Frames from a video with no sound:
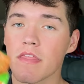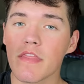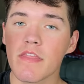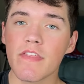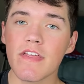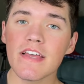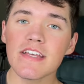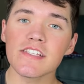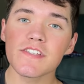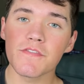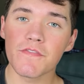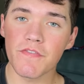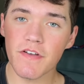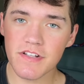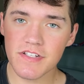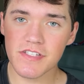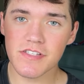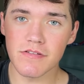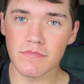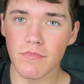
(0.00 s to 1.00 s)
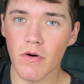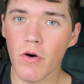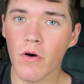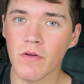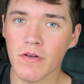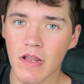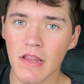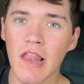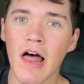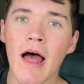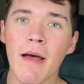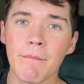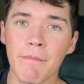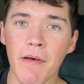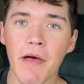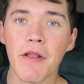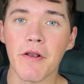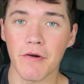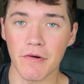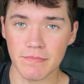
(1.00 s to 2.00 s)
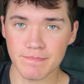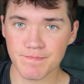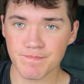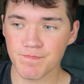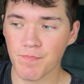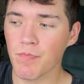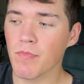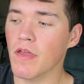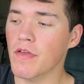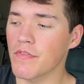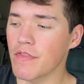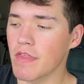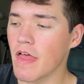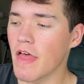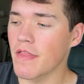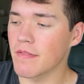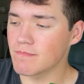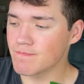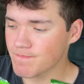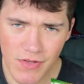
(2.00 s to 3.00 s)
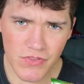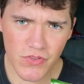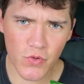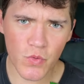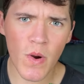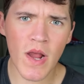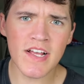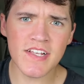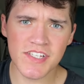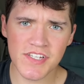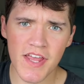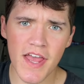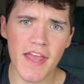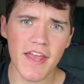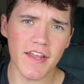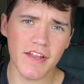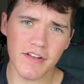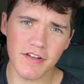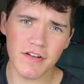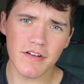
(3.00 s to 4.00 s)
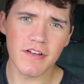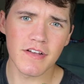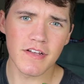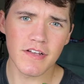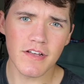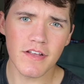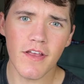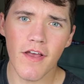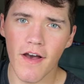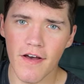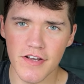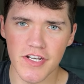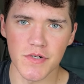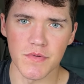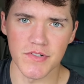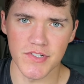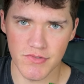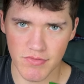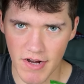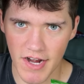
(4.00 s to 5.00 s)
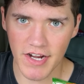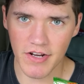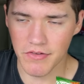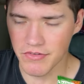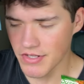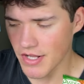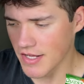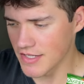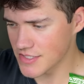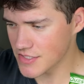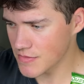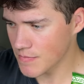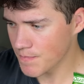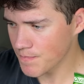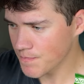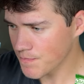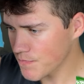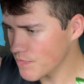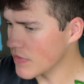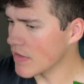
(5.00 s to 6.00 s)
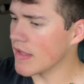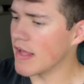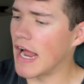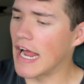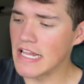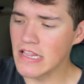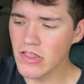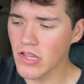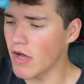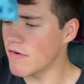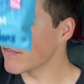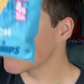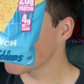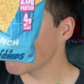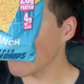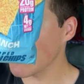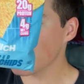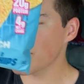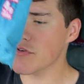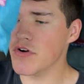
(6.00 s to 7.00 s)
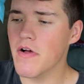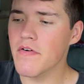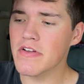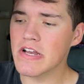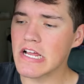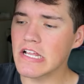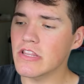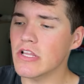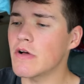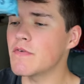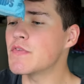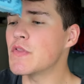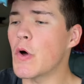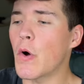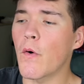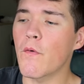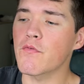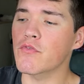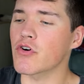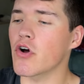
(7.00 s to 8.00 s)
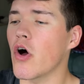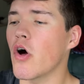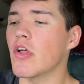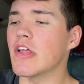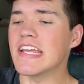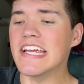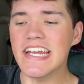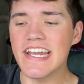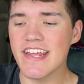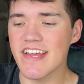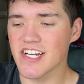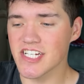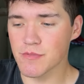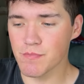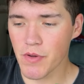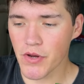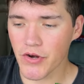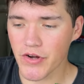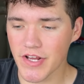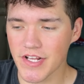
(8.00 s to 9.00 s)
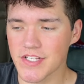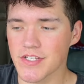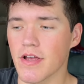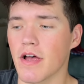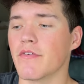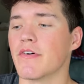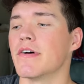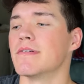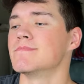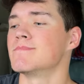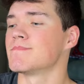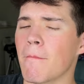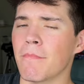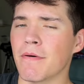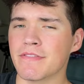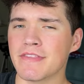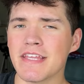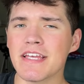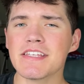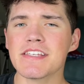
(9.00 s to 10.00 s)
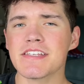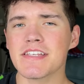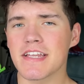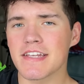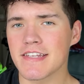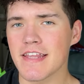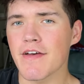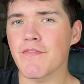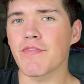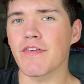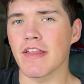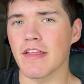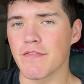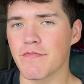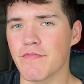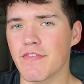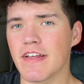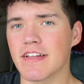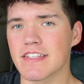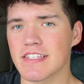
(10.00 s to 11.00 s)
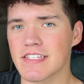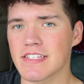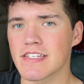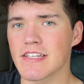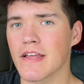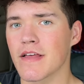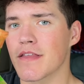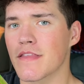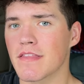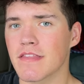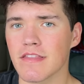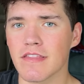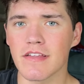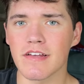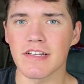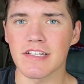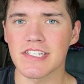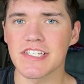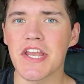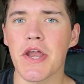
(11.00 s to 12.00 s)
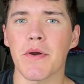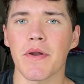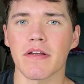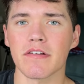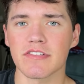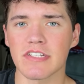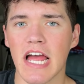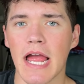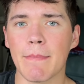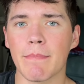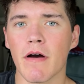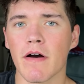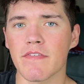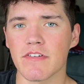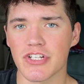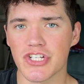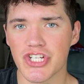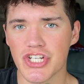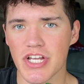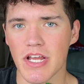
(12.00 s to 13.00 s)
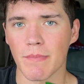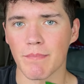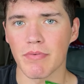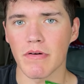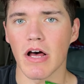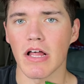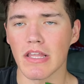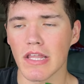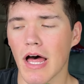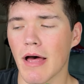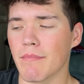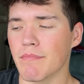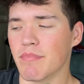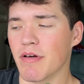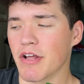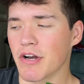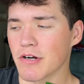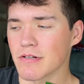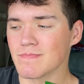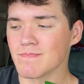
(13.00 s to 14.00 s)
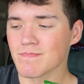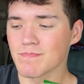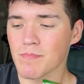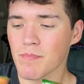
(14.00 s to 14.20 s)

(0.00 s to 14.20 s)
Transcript: this fits the mold a lot better than the rice cake cut into a triangle does. I love the flavor of it. I love the overall eating experience of it. But this definitely fits the stereotype of a chip a lot better.